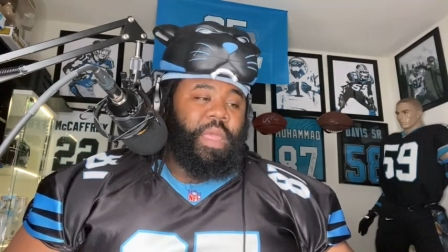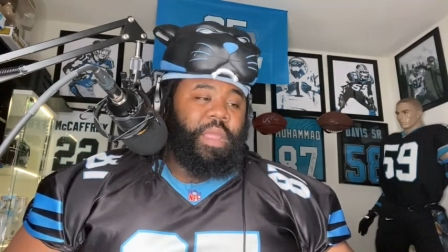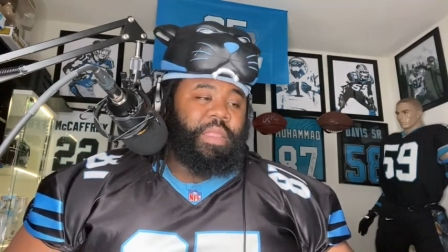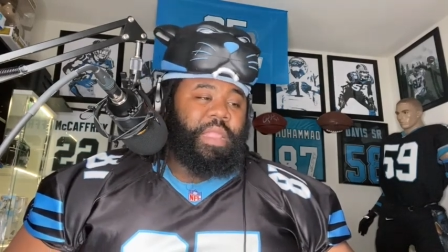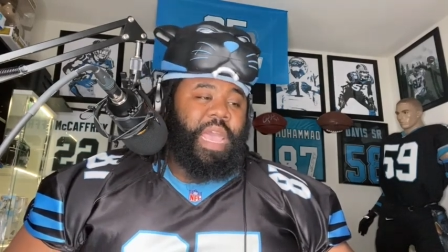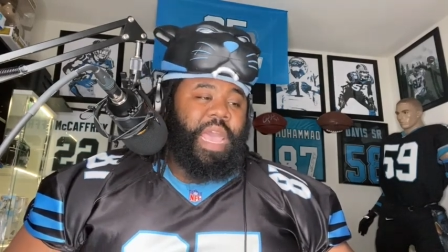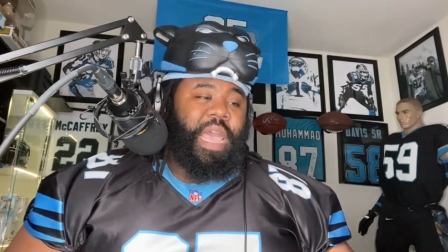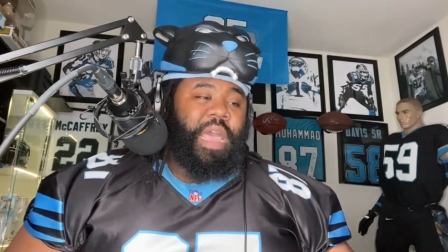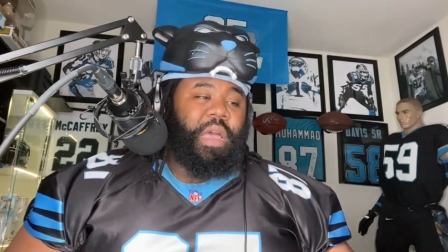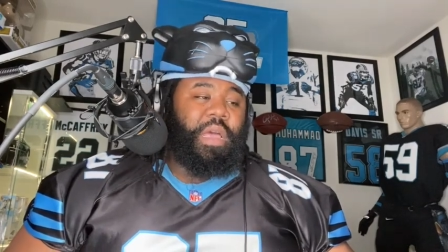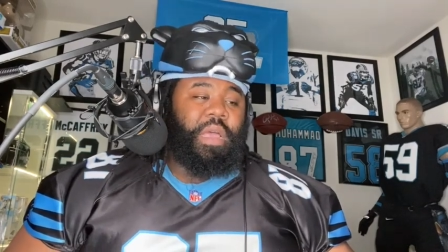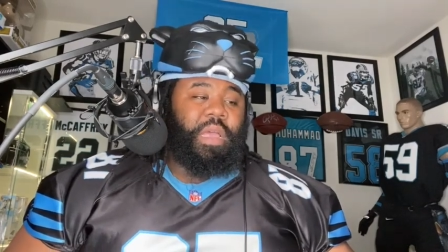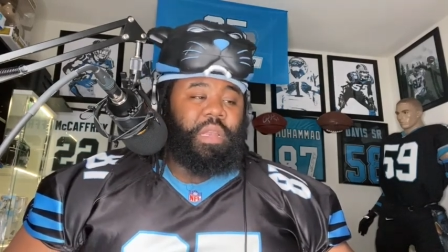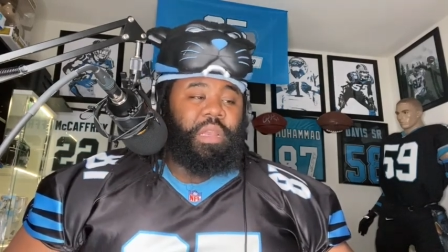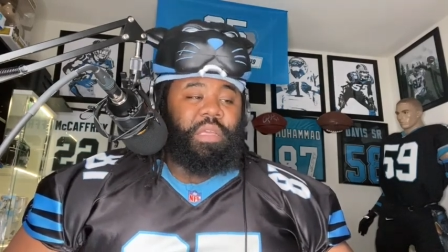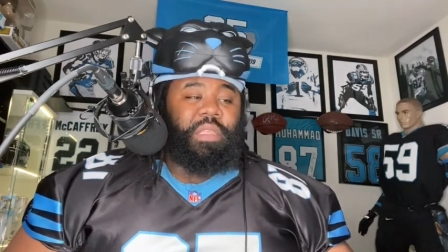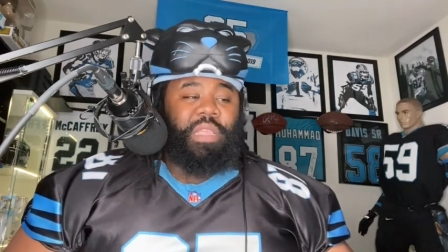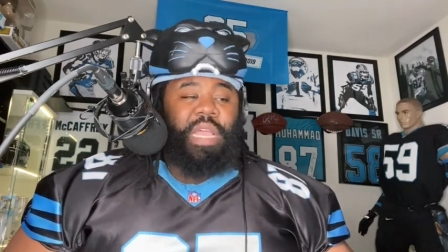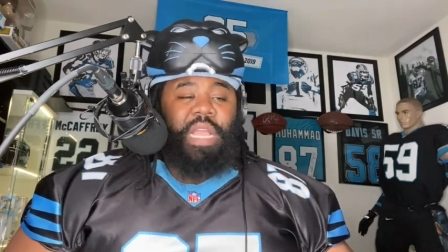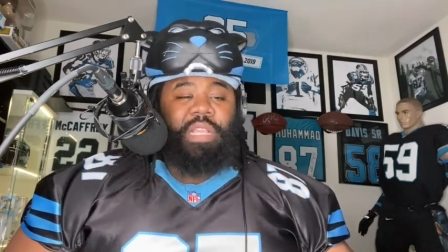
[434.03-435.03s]
Now it
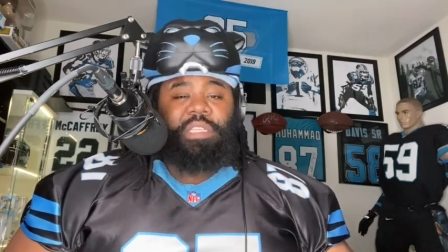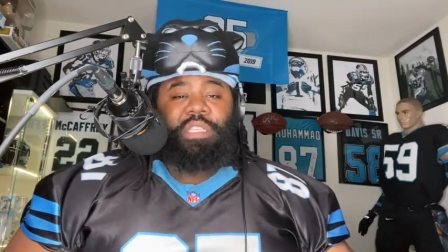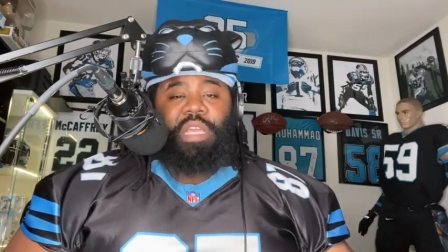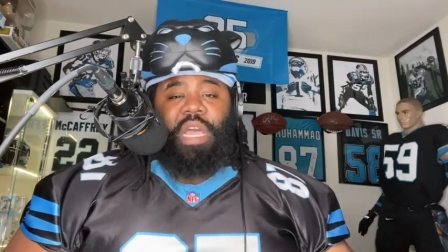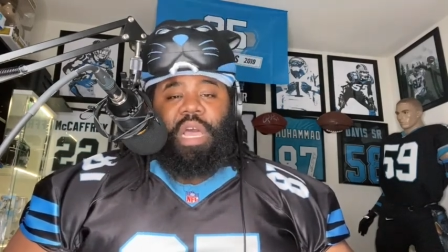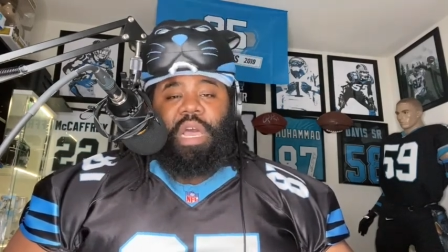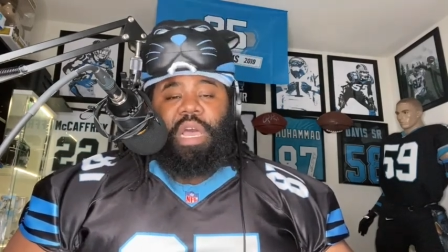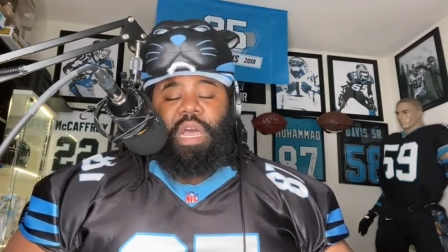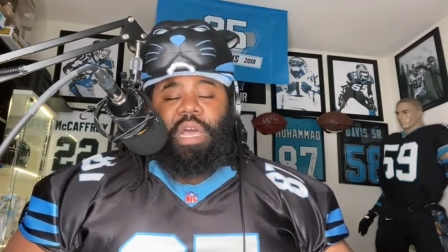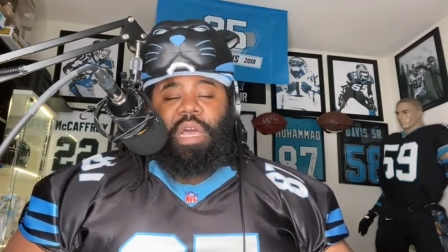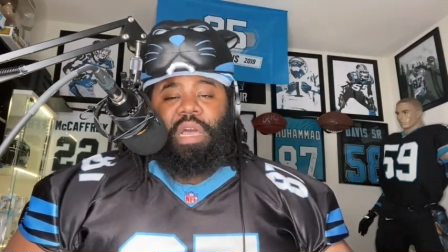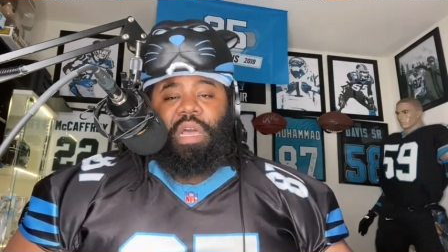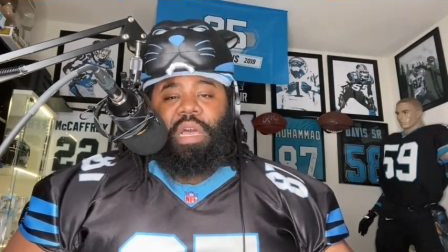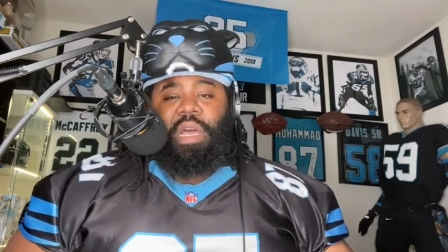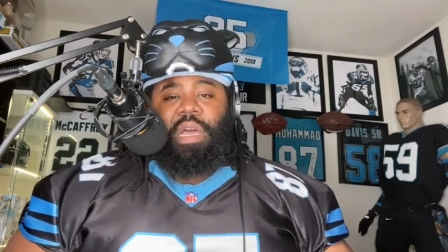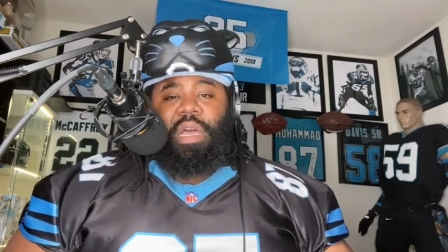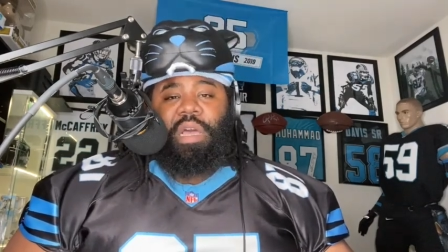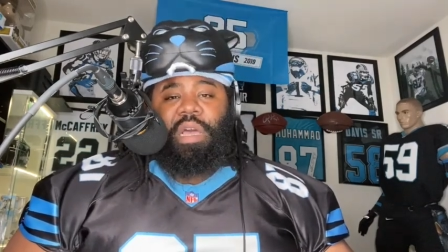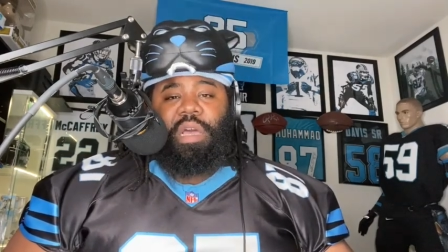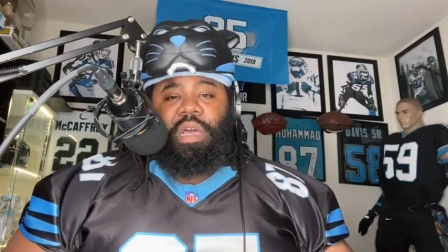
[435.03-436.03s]
looks like uh uh,
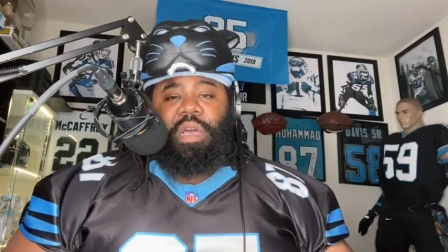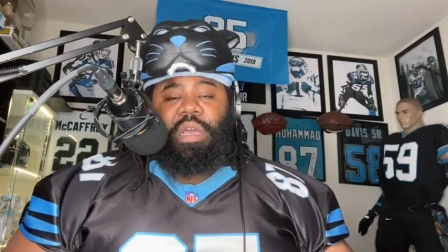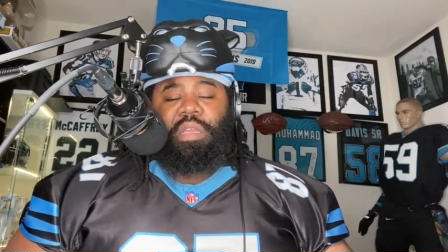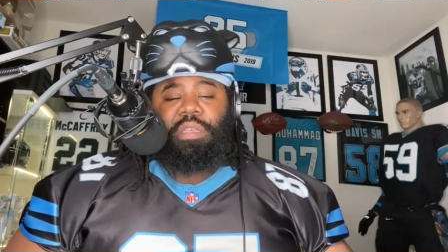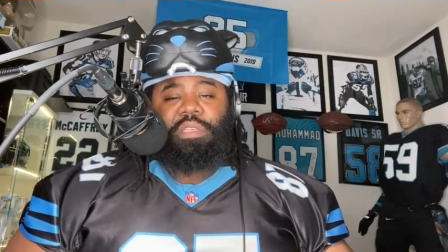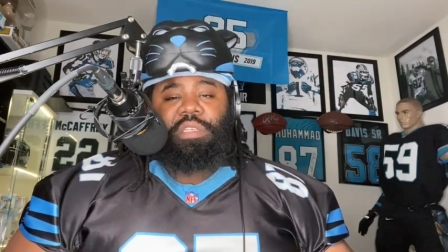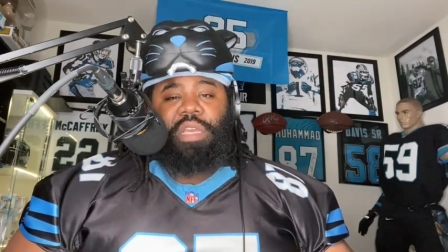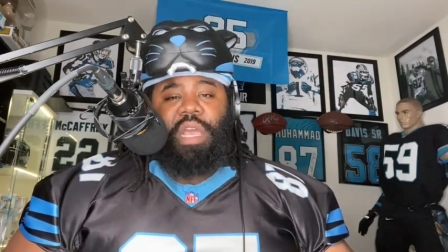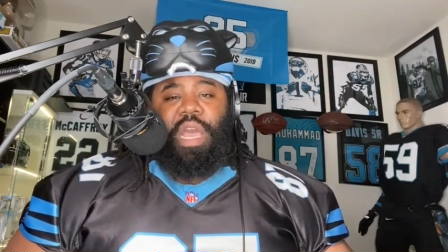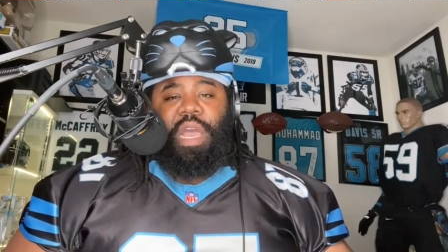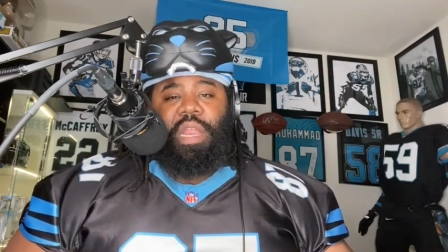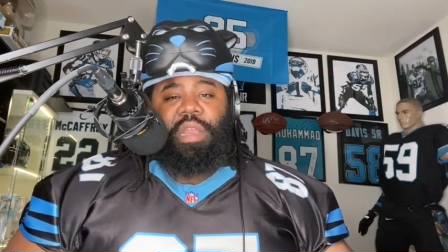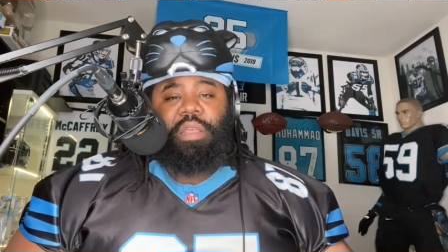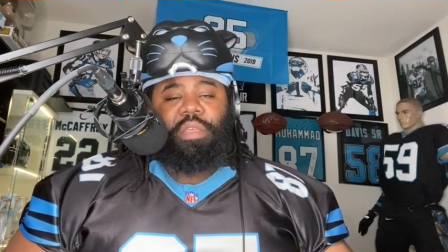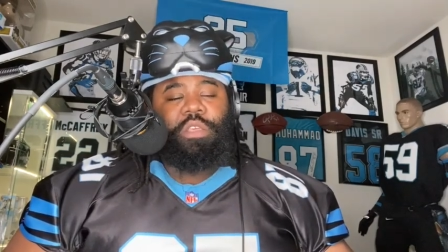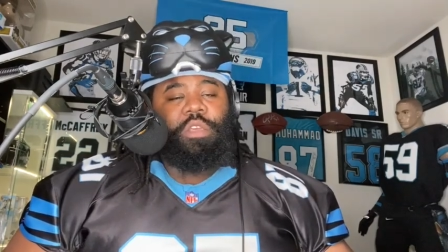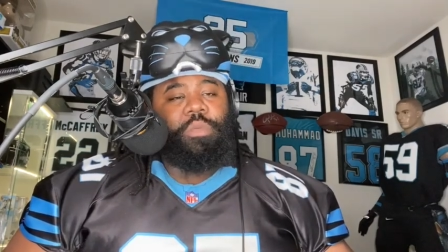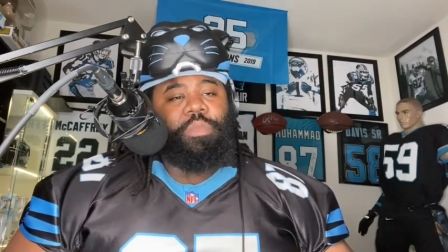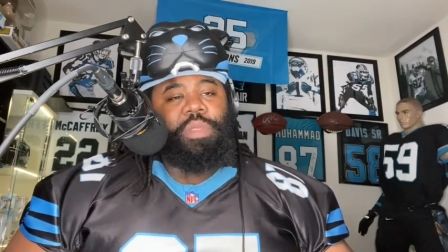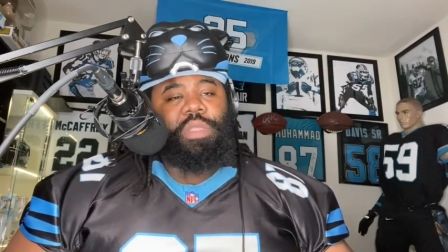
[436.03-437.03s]
uh, uh, uh, John,
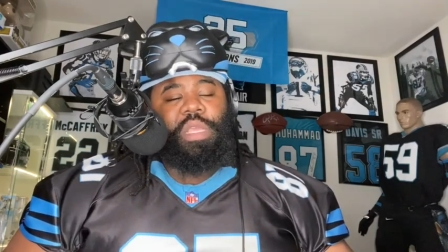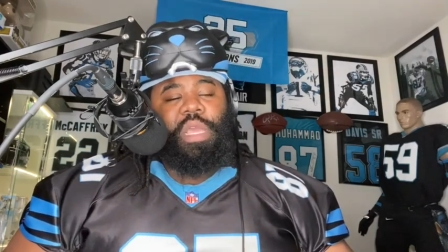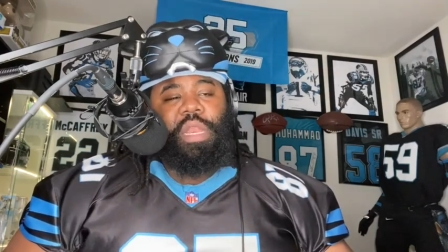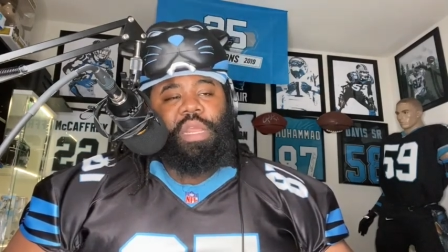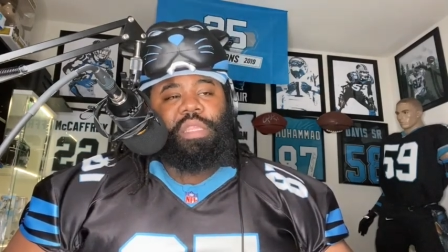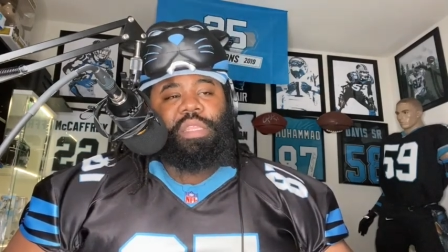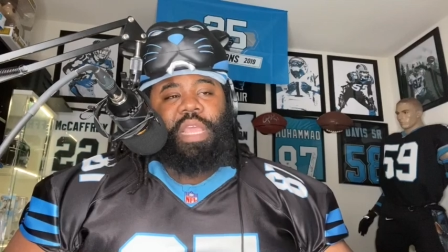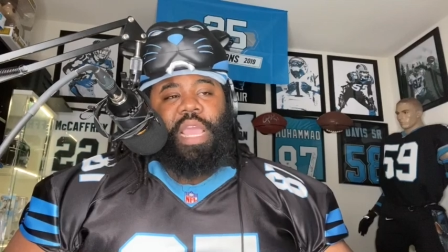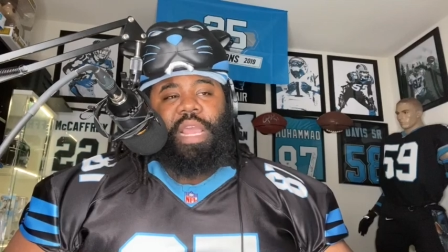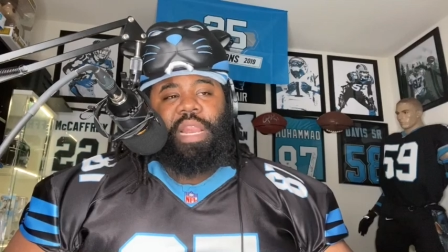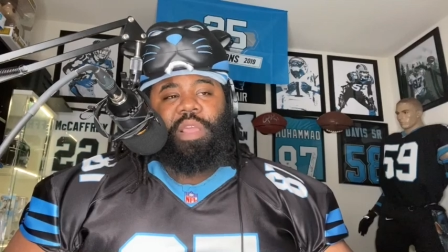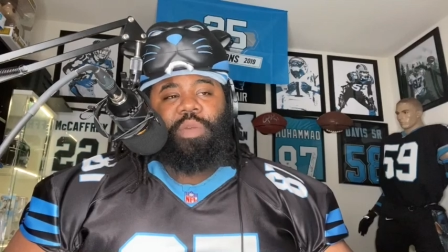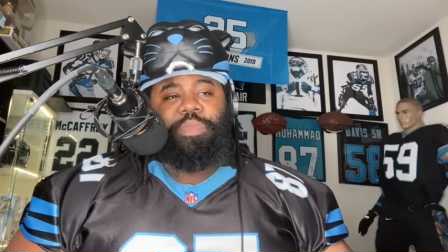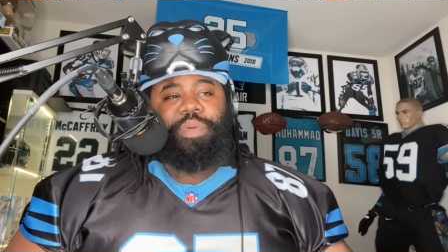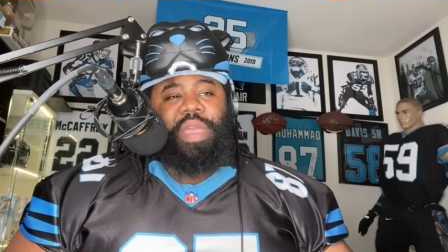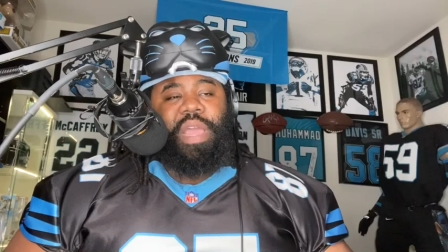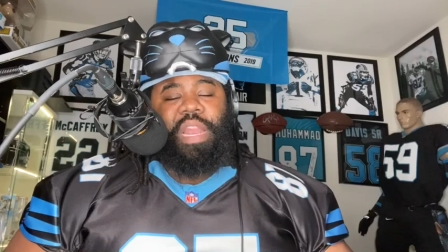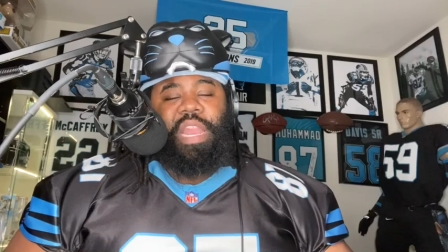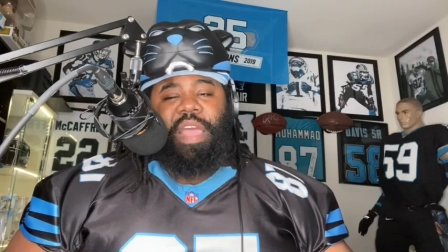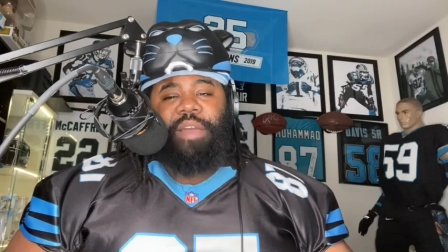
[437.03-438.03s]
excuse me, Dennis Daly will
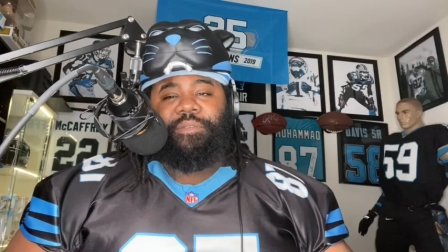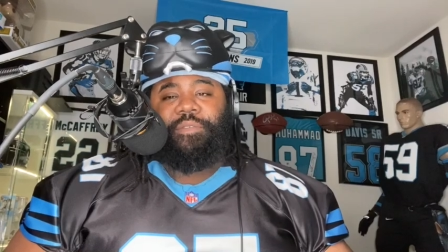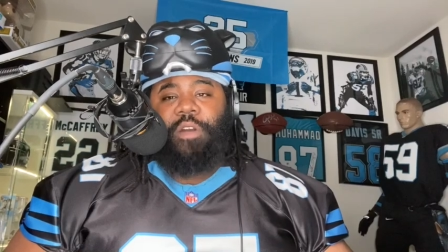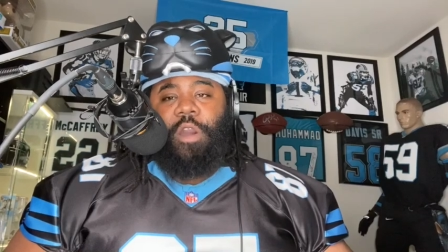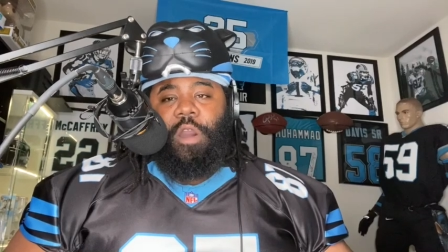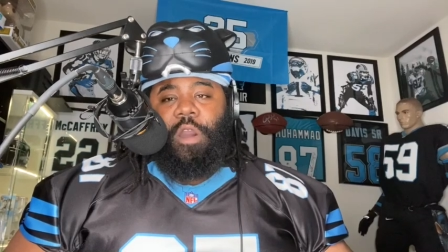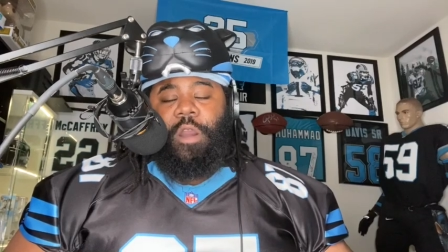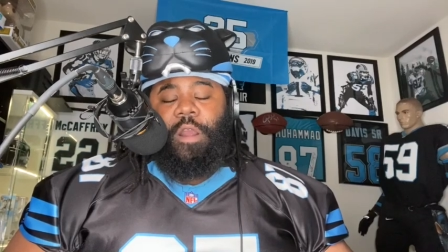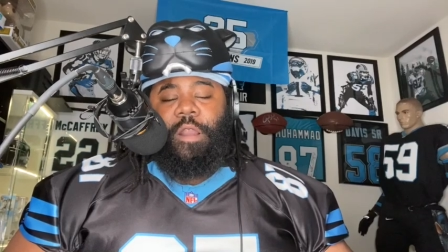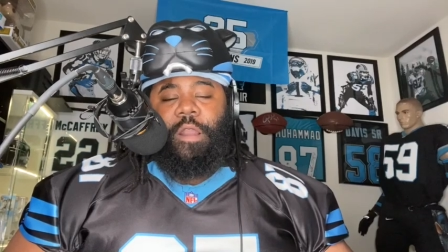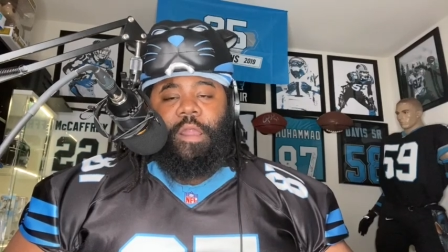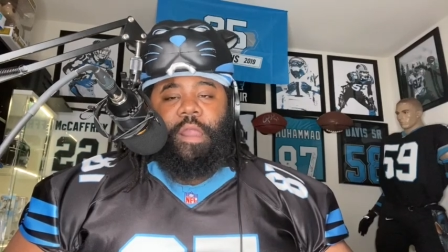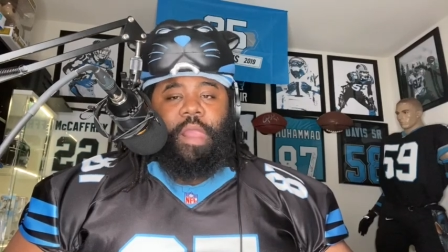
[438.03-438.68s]
be at left guard.